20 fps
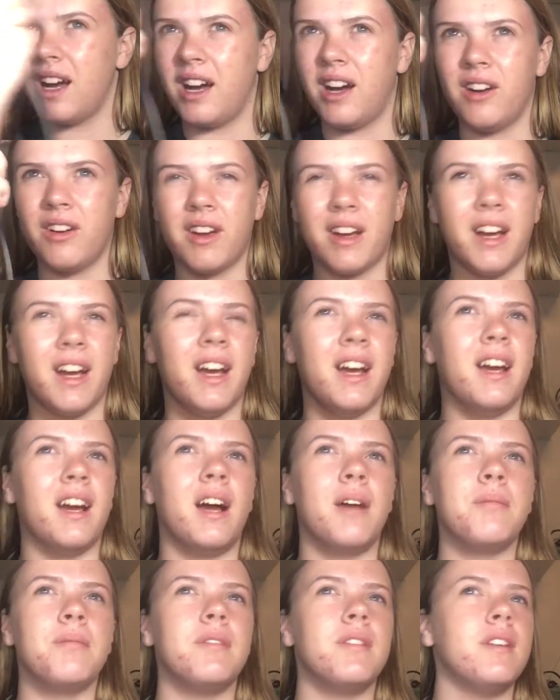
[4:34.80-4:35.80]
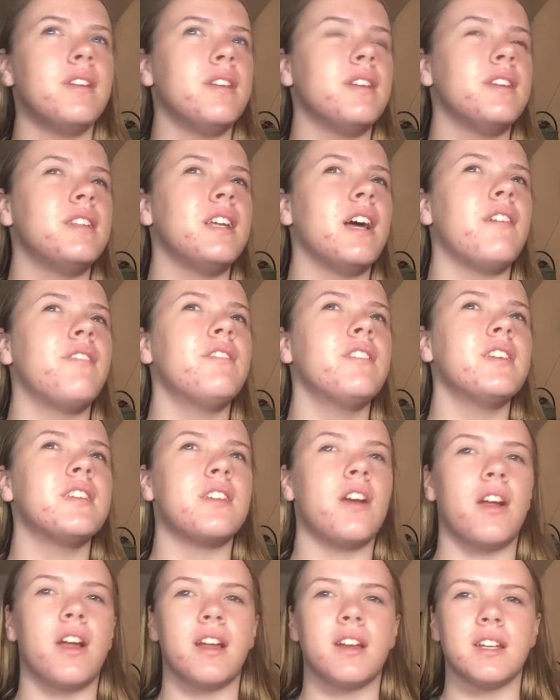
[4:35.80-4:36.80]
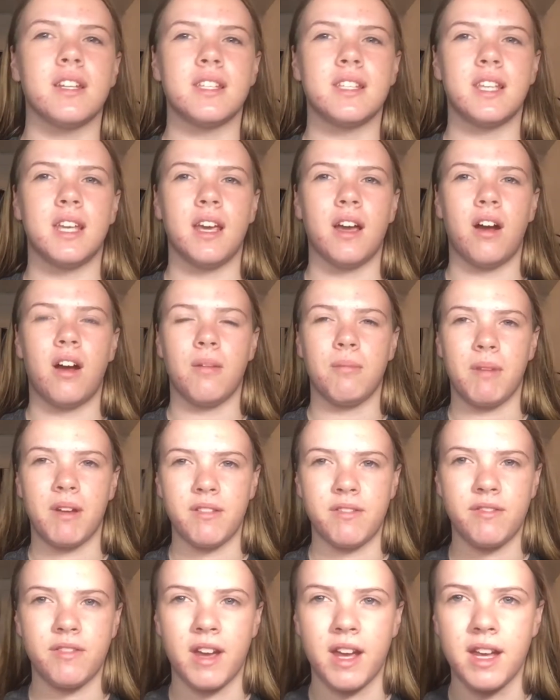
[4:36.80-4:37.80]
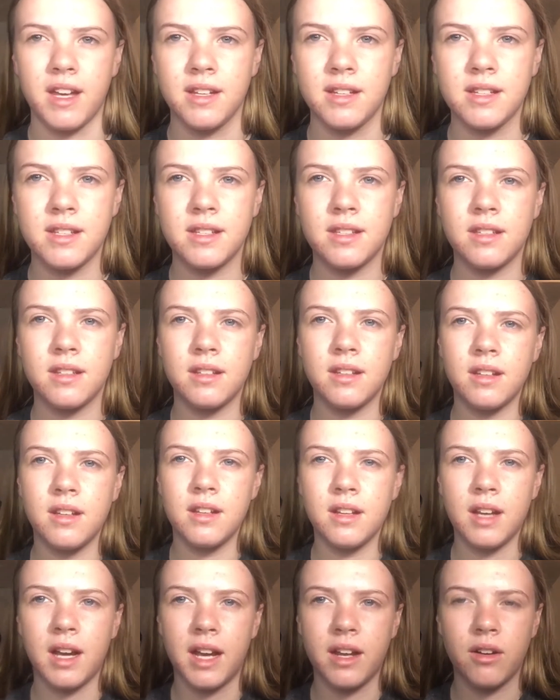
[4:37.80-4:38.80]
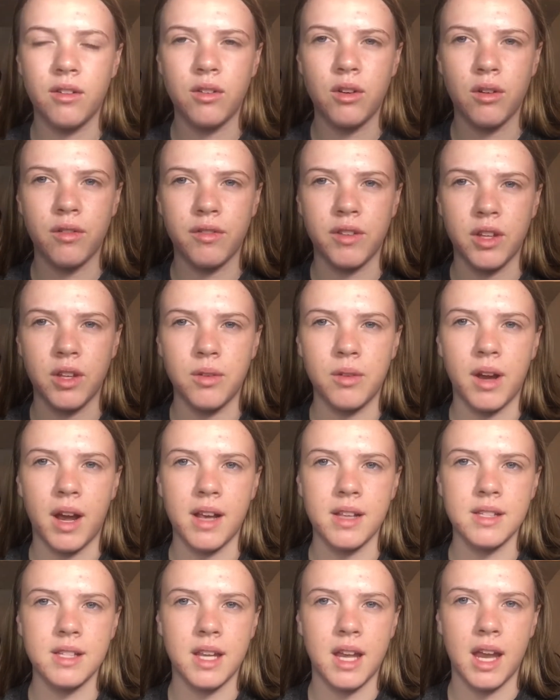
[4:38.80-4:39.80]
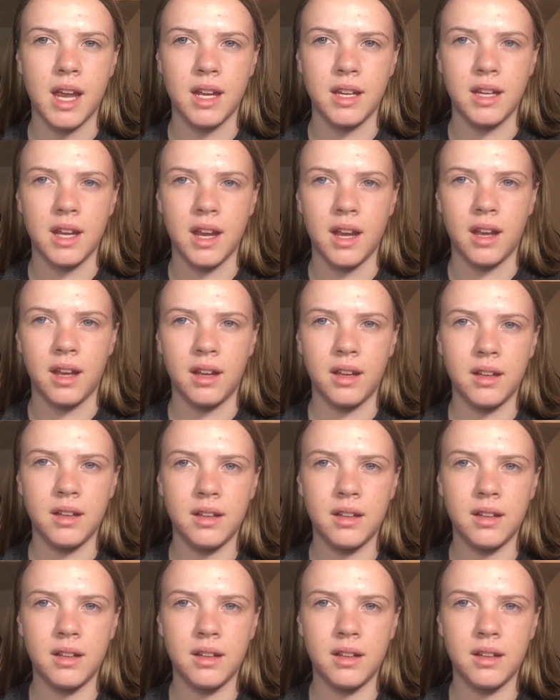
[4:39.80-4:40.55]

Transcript: Okay, I'm definitely starting to see it on my face. I don't know if you guys can yet.